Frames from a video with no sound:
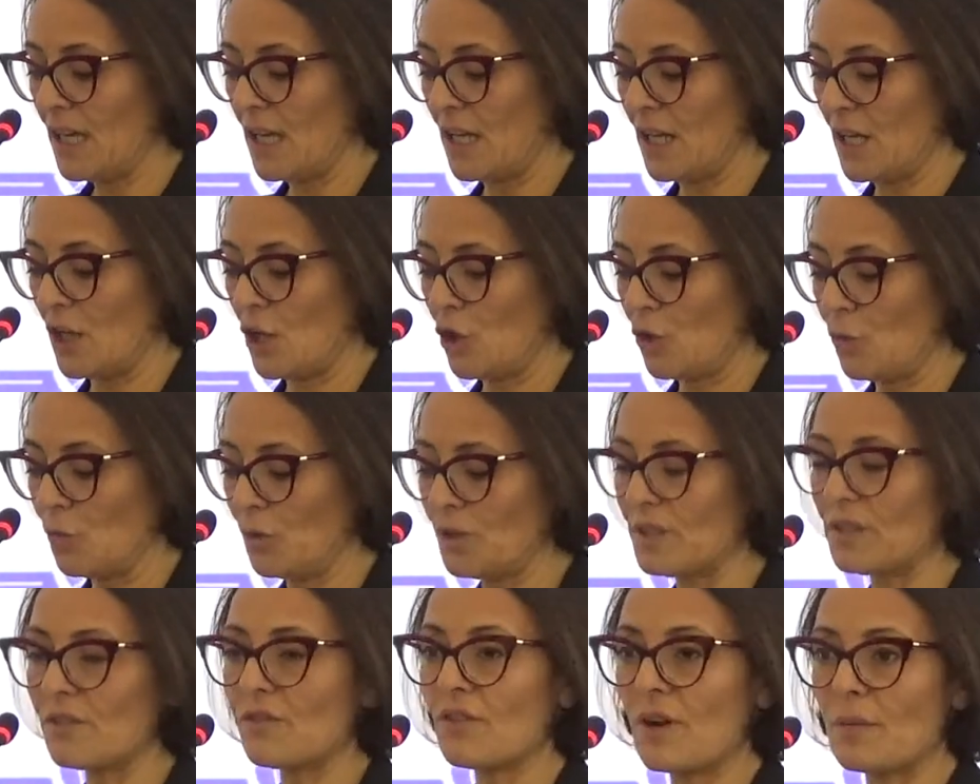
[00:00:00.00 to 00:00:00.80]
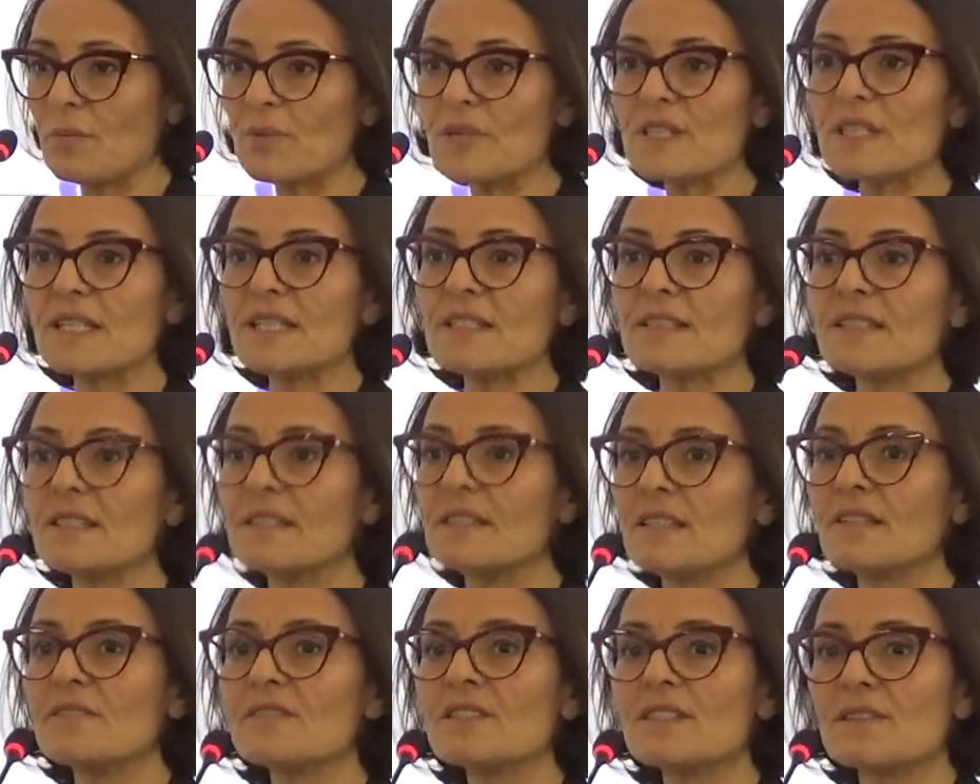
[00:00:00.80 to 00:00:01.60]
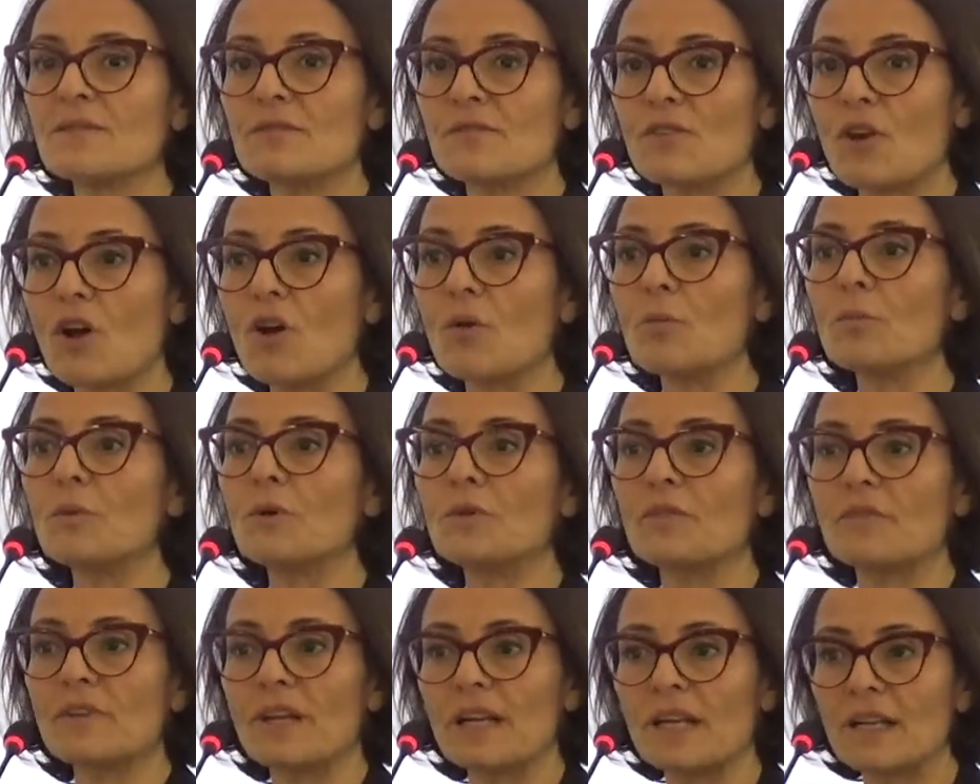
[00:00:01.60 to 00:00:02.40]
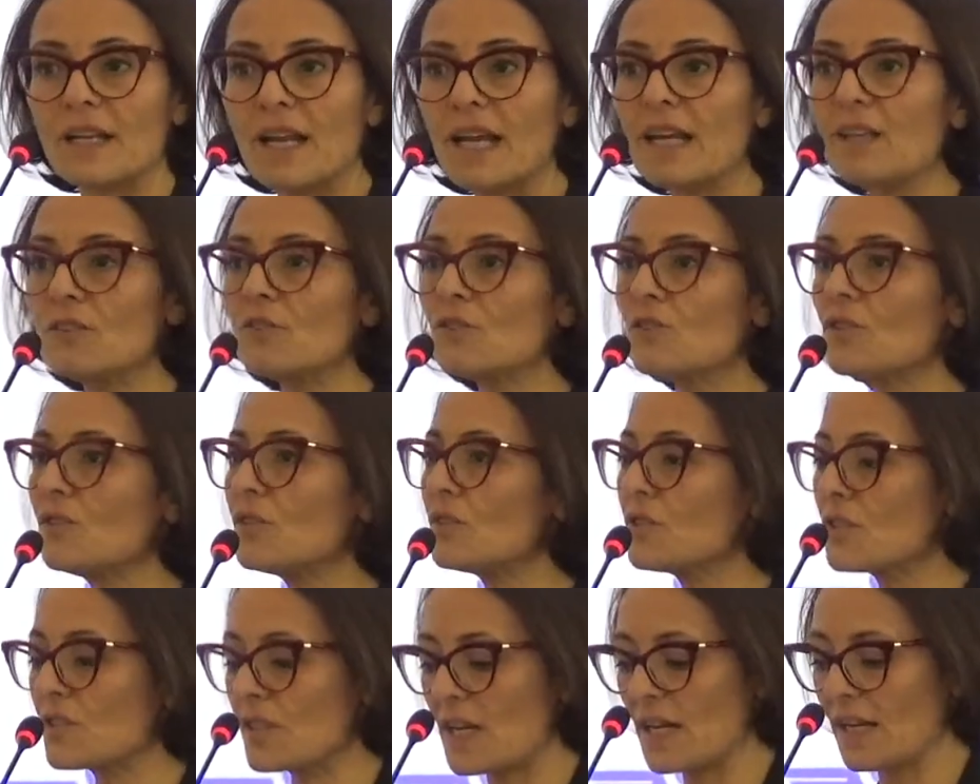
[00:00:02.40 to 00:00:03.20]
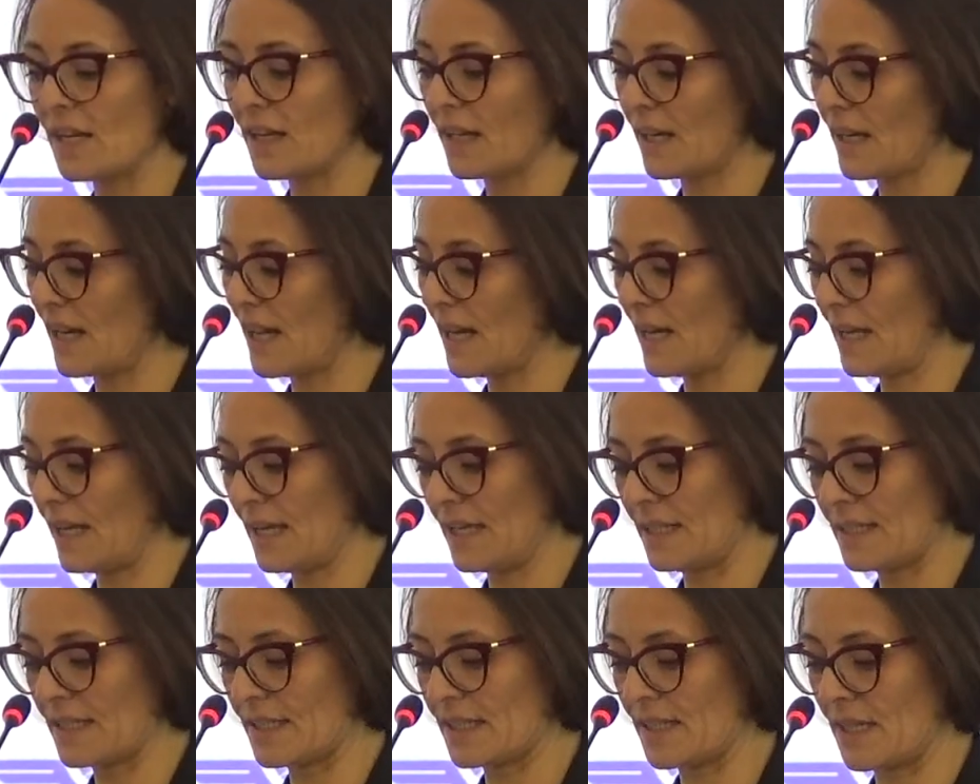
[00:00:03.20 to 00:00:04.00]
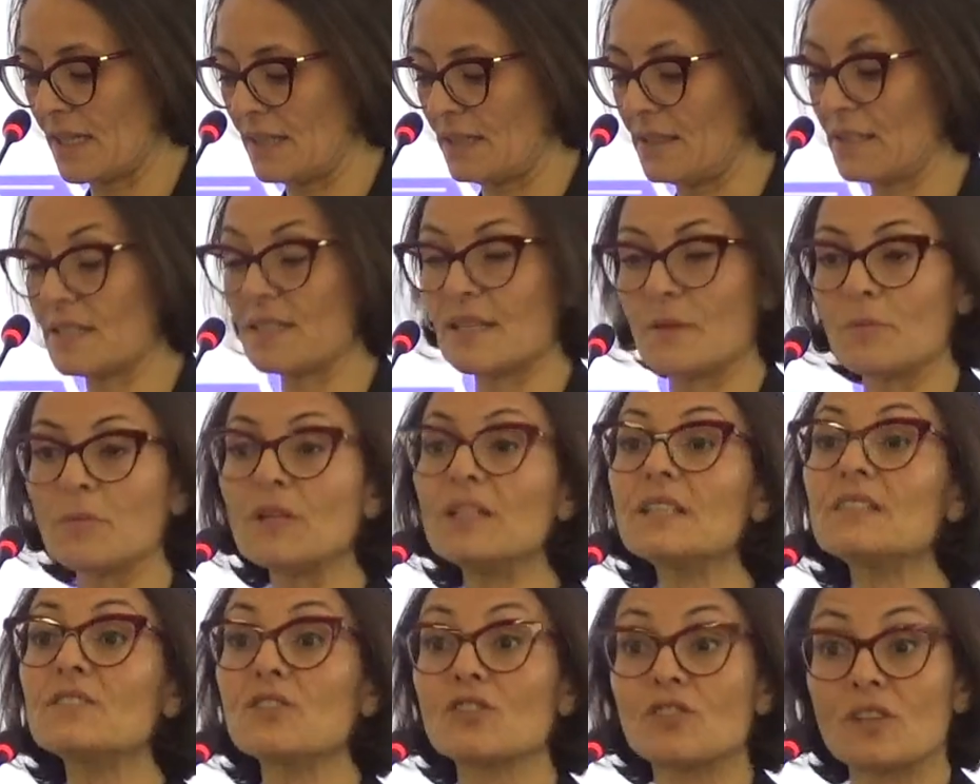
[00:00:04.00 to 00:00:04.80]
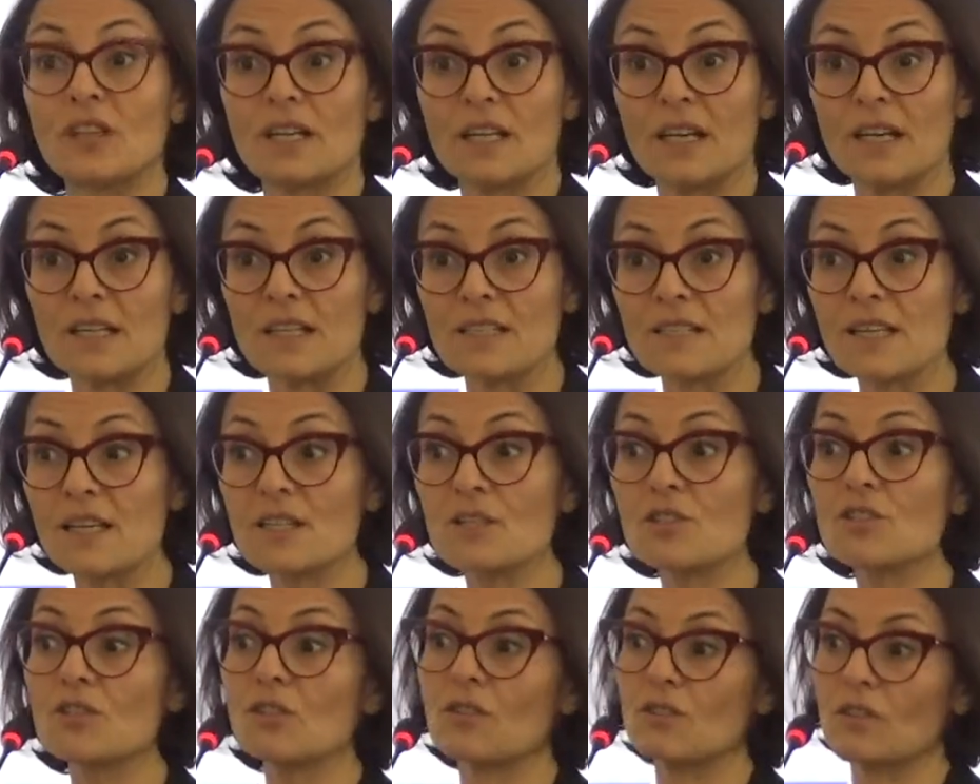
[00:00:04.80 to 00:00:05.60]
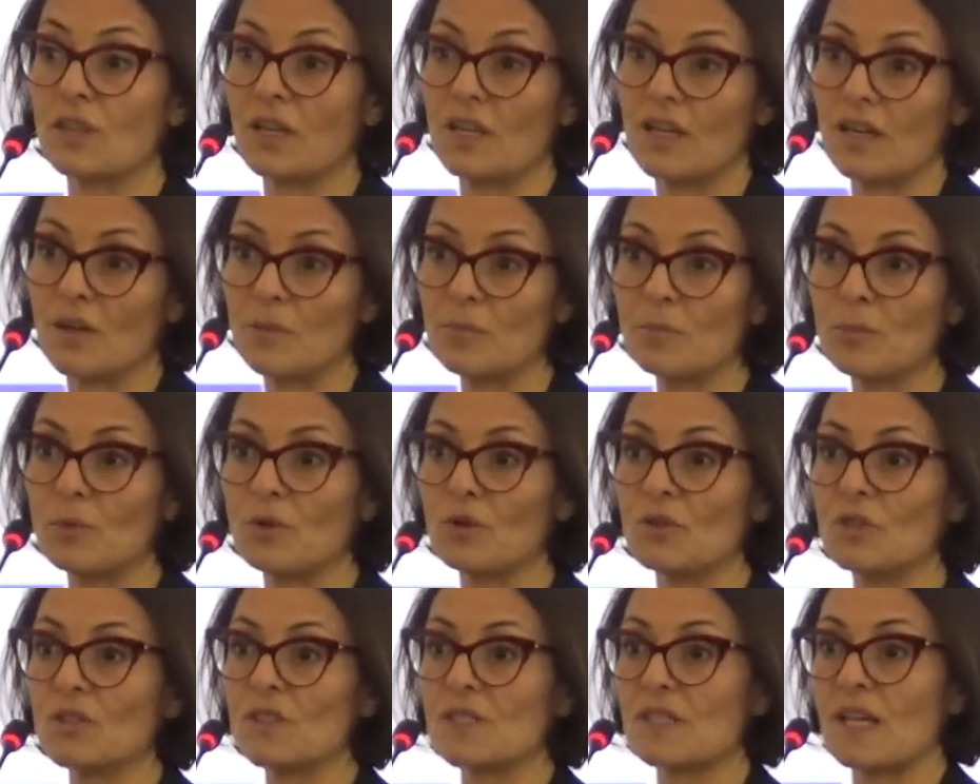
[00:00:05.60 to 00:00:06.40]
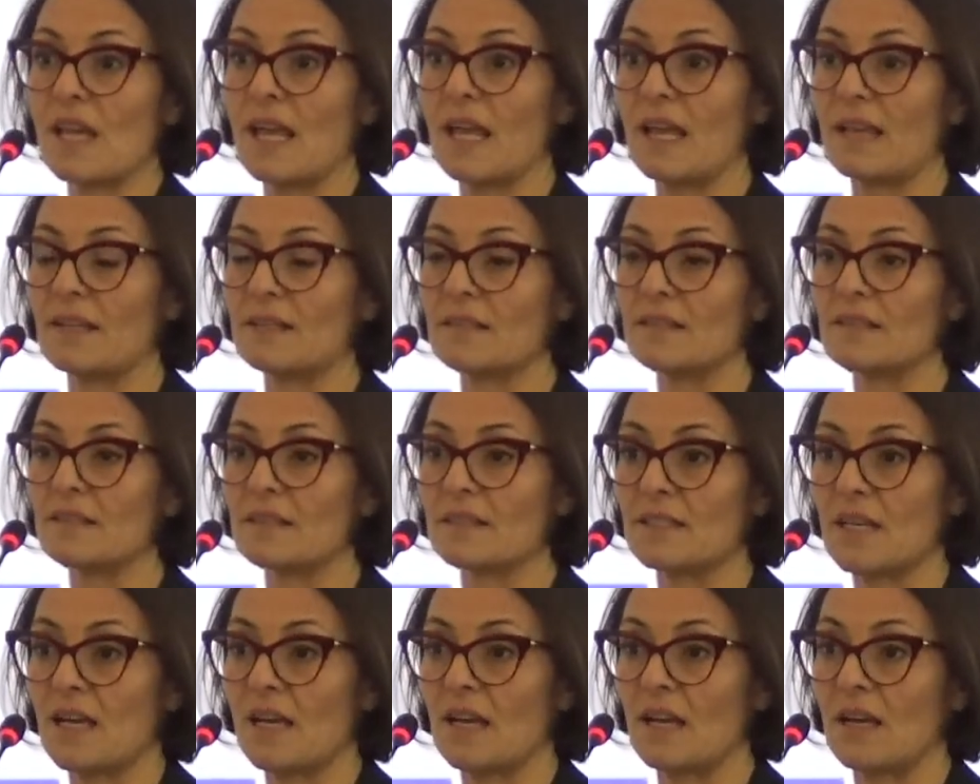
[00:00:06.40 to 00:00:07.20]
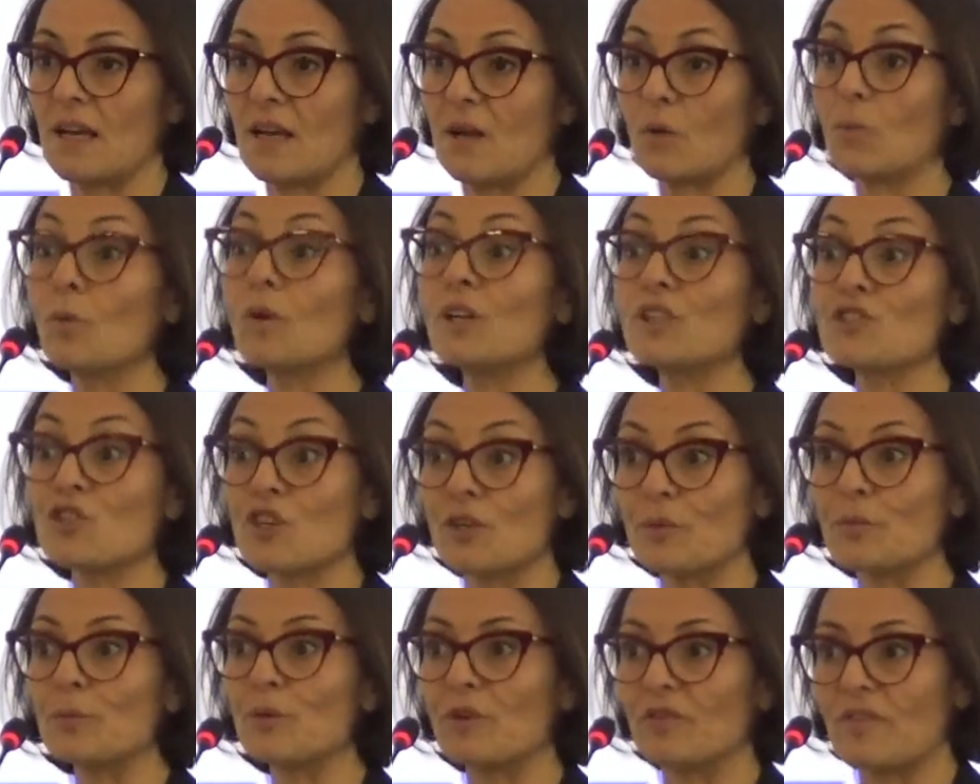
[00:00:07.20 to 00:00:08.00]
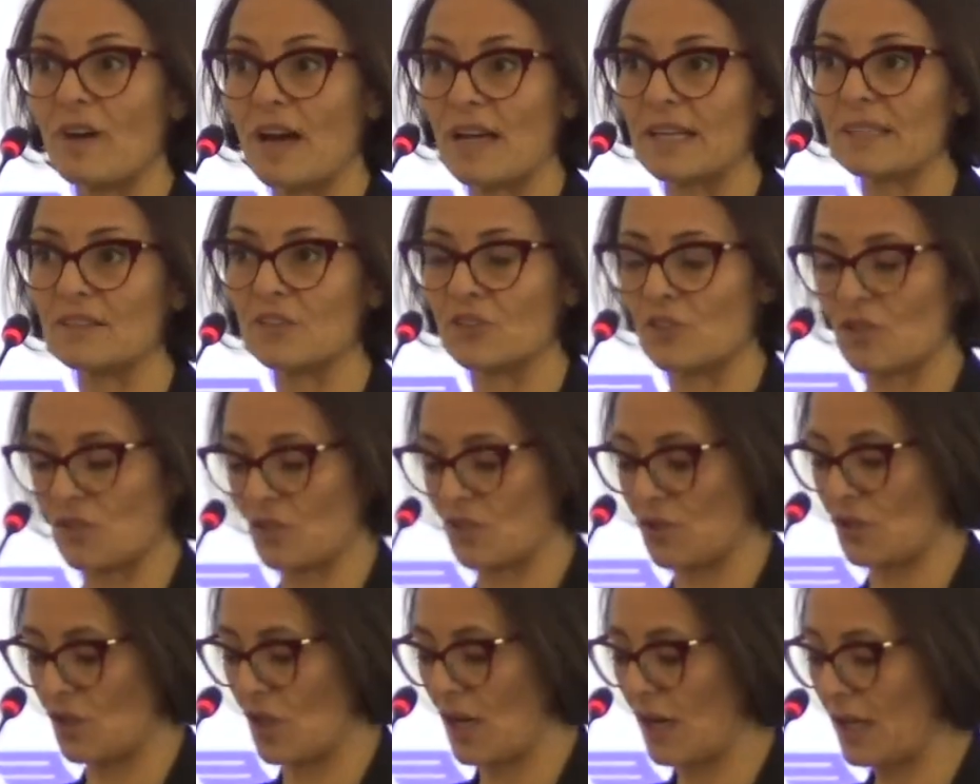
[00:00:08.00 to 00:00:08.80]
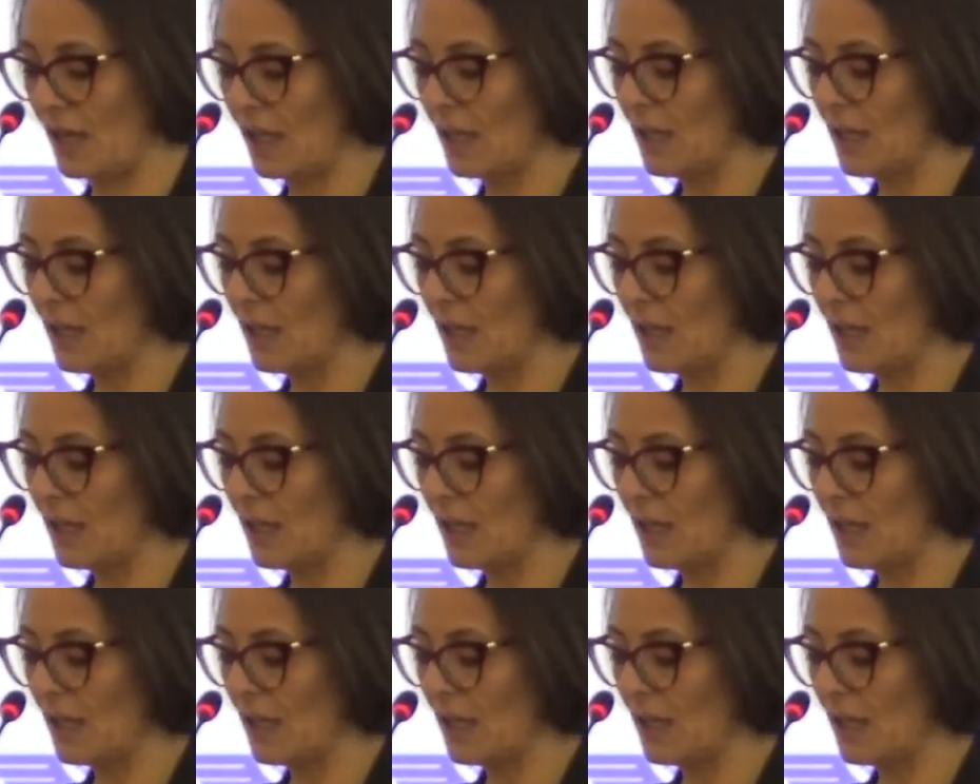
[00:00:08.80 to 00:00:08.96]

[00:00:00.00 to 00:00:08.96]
uh, with the representatives from regulators, airlines, uh, disability organizations, airports, and uh, wheelchair providers